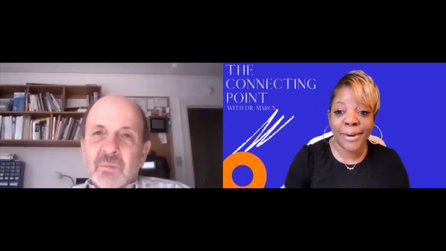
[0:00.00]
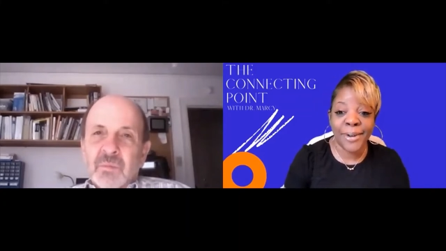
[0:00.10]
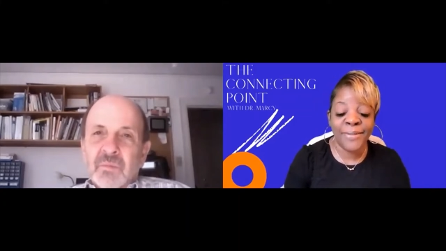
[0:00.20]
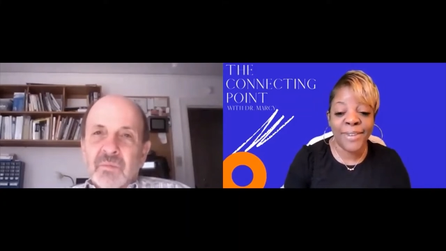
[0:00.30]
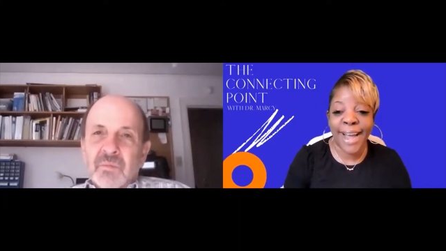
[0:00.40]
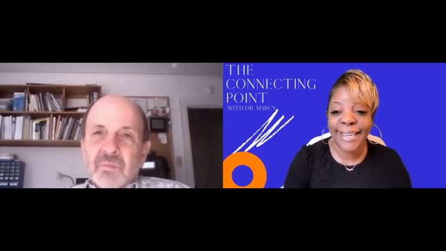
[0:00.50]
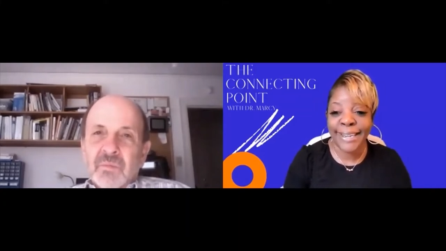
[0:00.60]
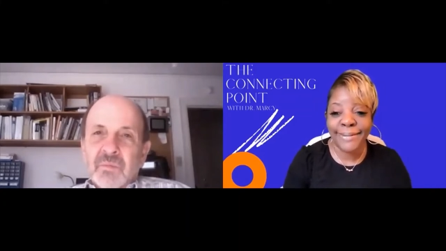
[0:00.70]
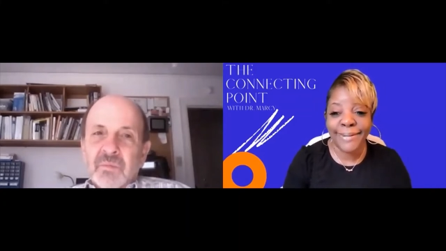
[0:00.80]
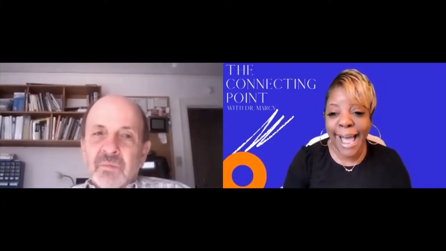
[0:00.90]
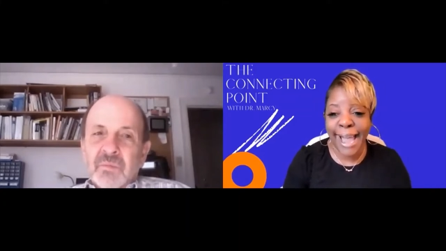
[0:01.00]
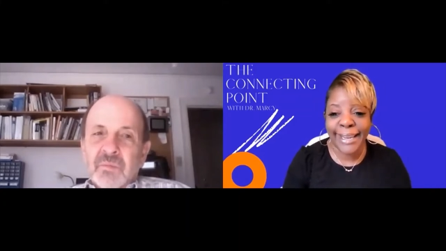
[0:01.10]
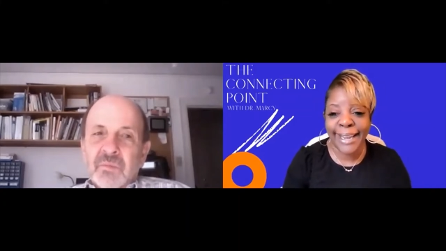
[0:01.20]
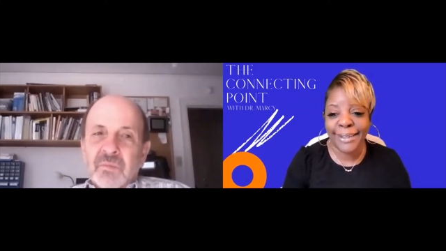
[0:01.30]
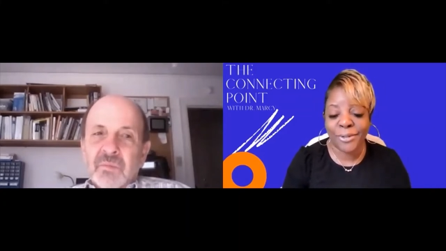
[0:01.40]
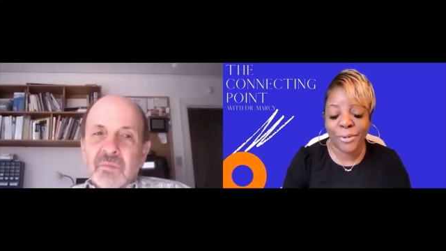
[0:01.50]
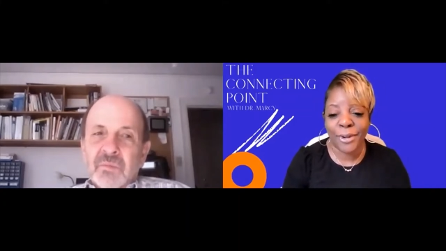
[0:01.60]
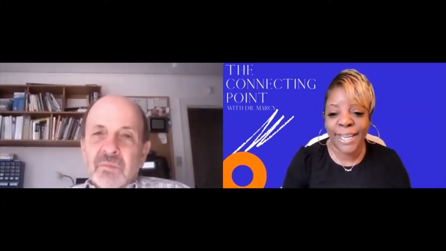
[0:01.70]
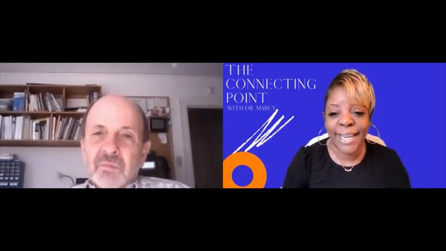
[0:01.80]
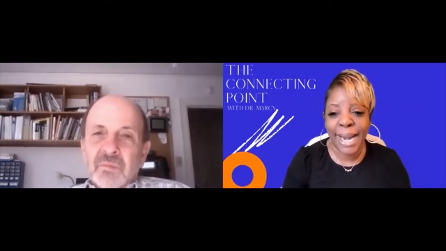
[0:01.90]
Speaker 1: ago, even though I didn't like it
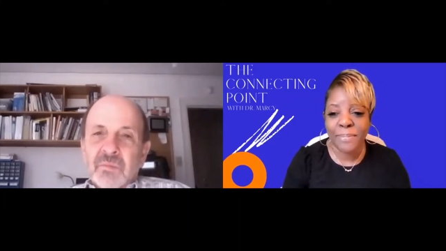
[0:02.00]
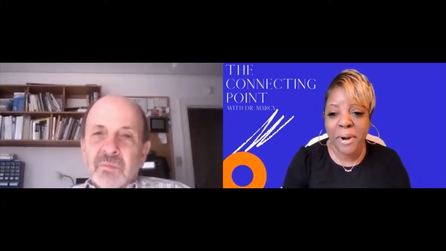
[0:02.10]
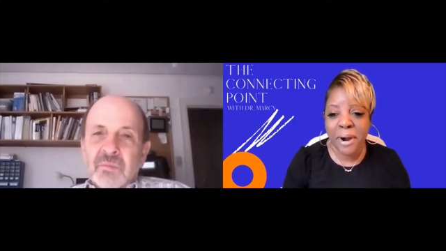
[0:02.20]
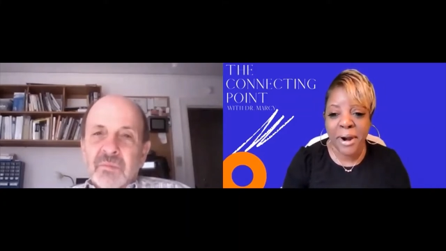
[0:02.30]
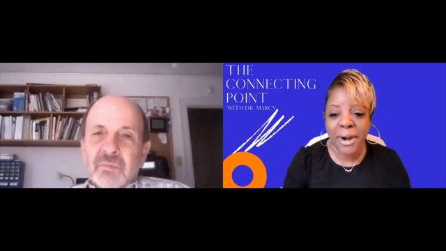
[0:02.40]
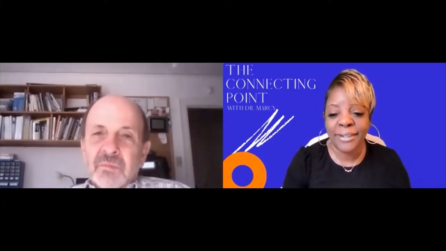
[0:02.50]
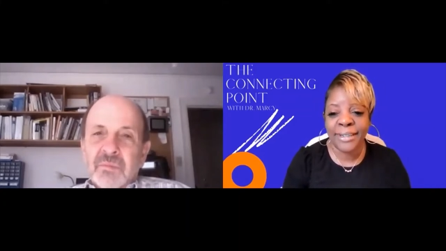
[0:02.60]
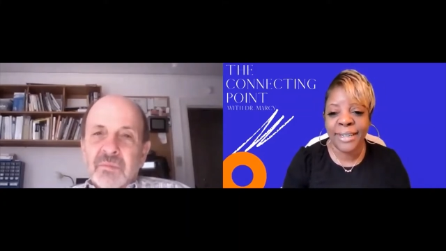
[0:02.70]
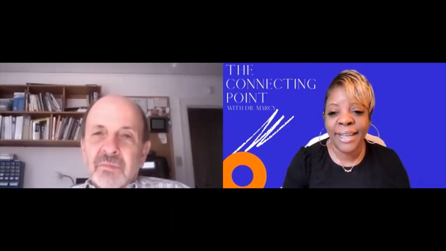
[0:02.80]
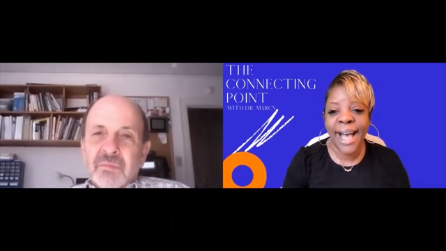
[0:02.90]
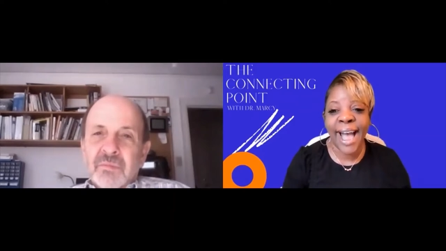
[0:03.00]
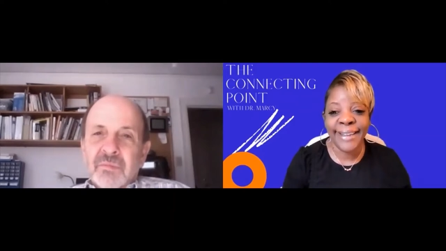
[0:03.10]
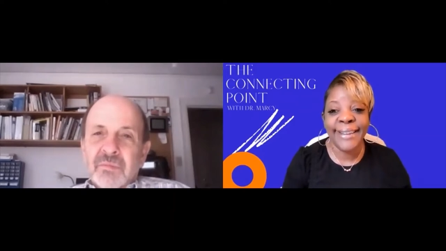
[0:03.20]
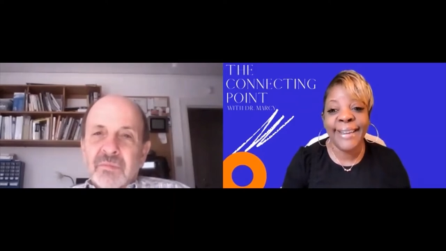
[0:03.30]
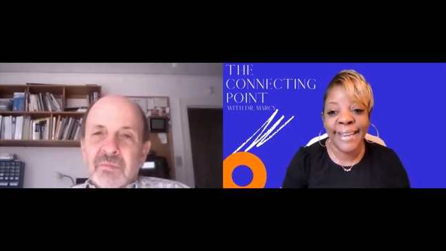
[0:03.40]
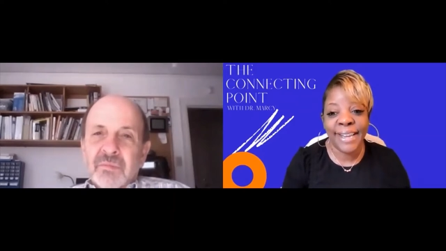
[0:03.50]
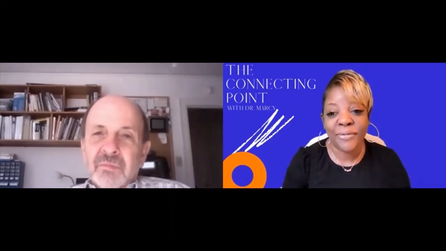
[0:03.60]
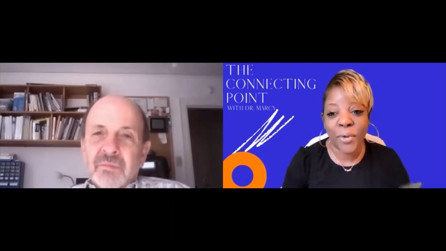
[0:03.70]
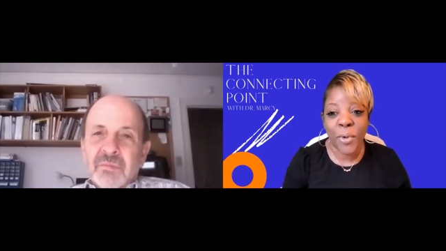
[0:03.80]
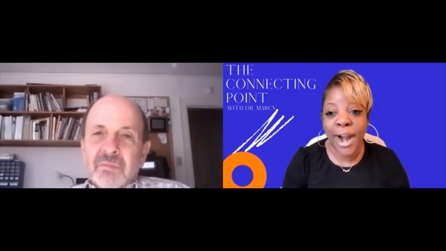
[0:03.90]
toward the latter part, I needed
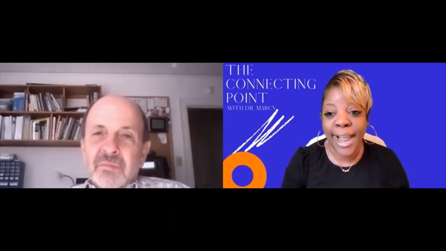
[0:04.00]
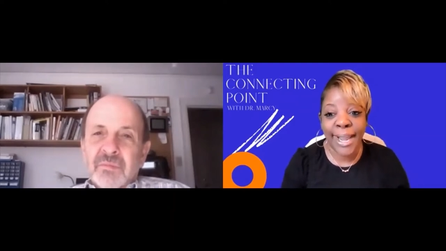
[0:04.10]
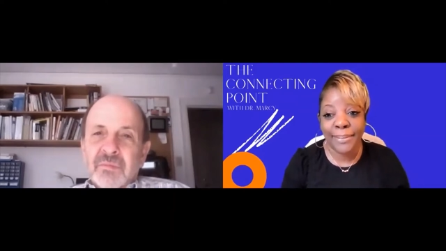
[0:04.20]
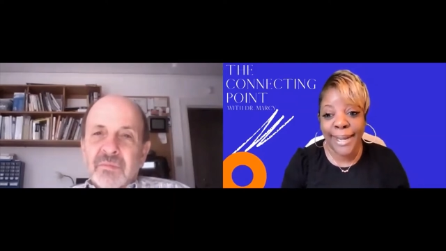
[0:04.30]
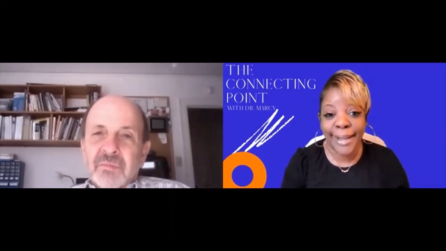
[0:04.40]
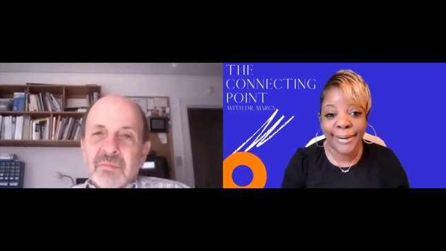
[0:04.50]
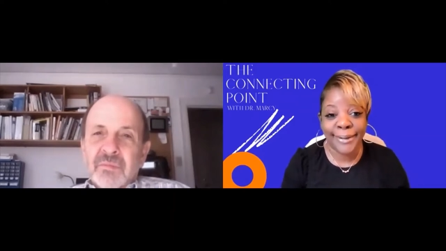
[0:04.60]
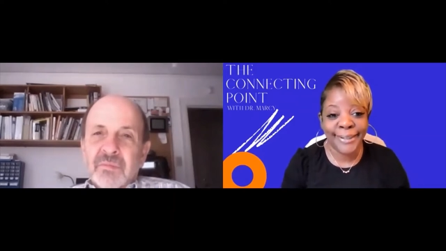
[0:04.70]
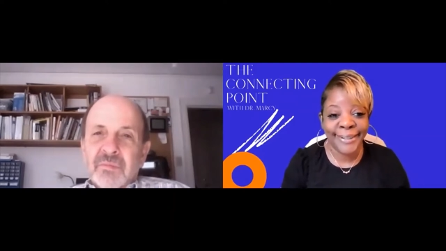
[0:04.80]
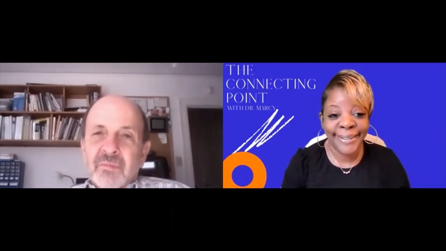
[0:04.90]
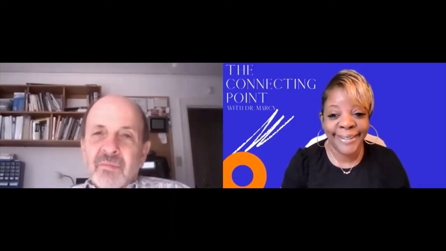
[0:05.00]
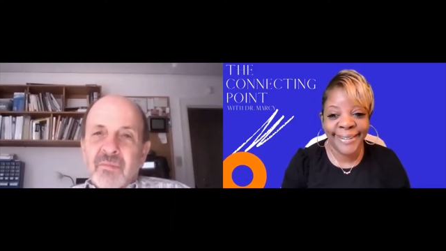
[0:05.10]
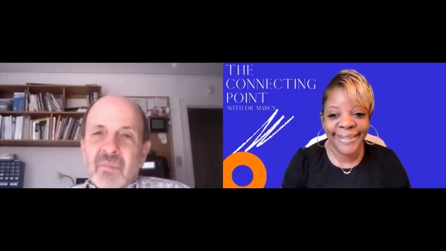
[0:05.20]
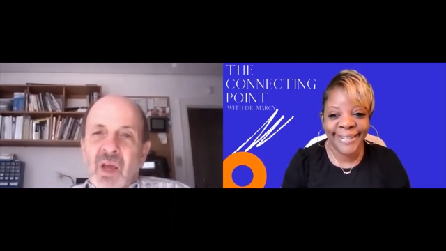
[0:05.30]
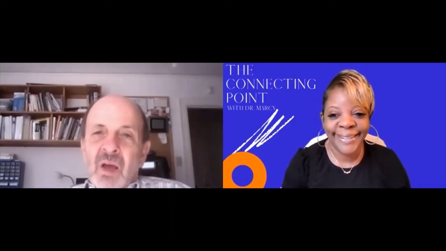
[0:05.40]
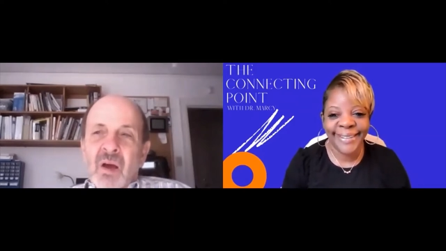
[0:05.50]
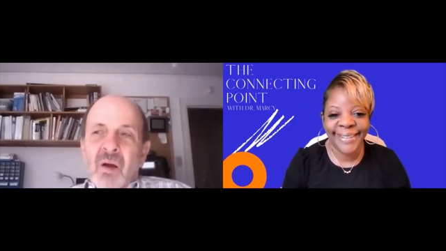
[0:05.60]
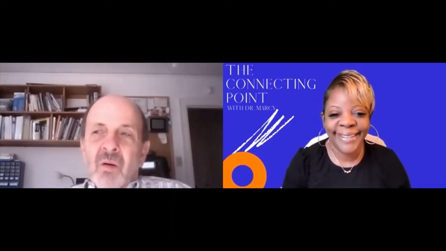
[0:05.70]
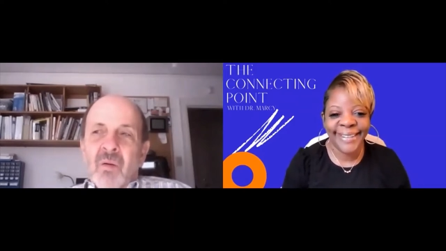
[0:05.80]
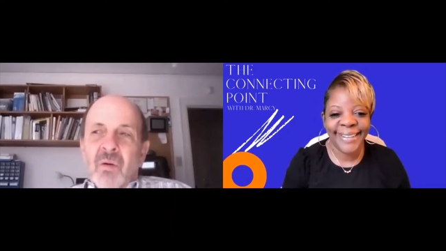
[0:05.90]
it for where I am now.
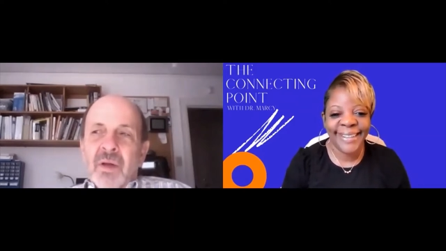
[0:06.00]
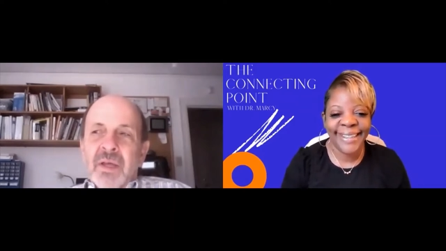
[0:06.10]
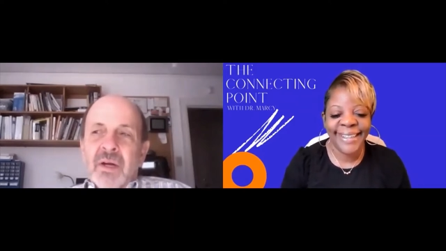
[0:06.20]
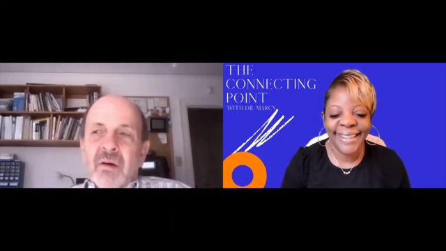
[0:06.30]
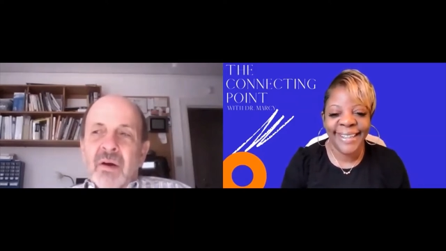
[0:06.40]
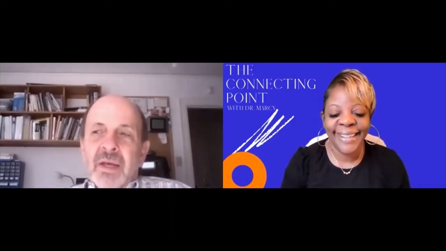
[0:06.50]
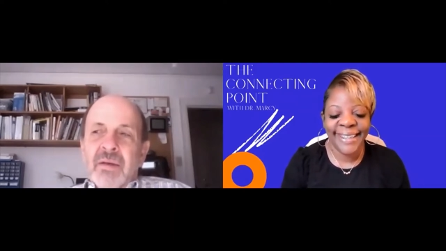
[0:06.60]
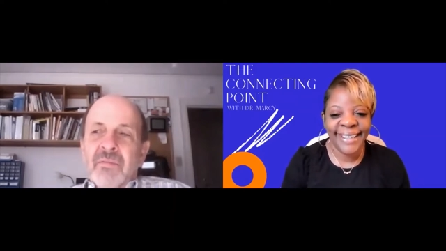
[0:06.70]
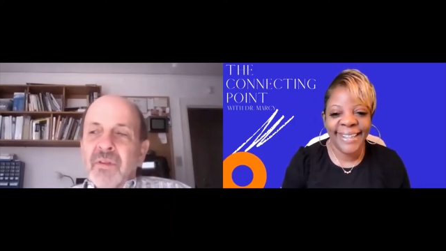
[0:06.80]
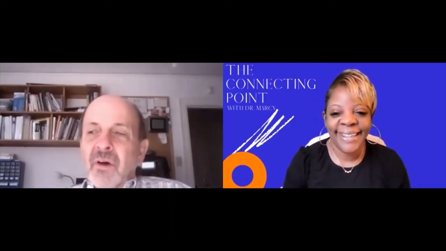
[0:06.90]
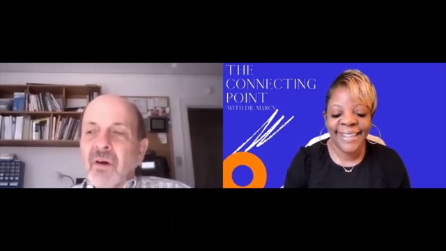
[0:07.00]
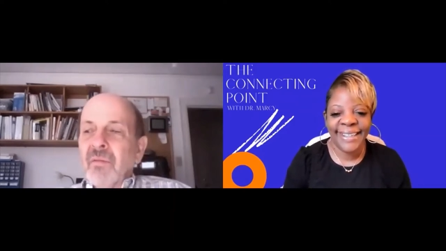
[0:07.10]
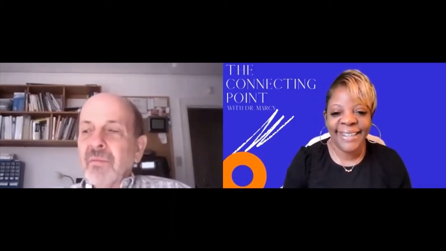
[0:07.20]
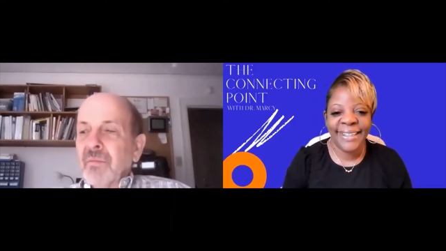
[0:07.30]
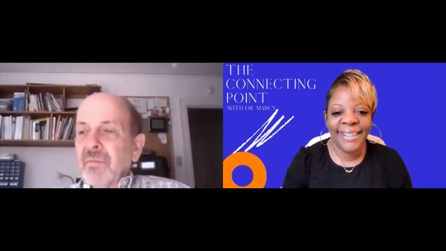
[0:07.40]
Speaker 2: Well, you know, even though